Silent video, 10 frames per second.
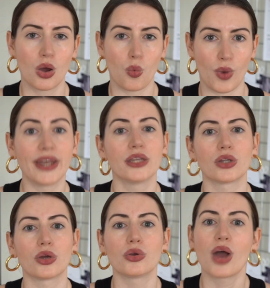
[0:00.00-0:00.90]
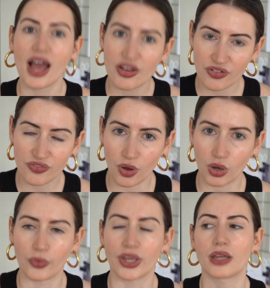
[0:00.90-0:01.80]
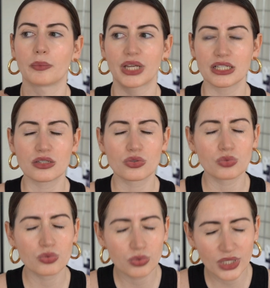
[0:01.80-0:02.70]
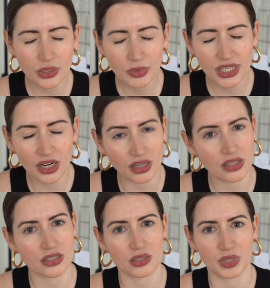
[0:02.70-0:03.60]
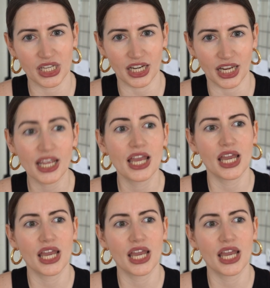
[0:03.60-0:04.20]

when you have a following, because it's really, really hard in the beginning.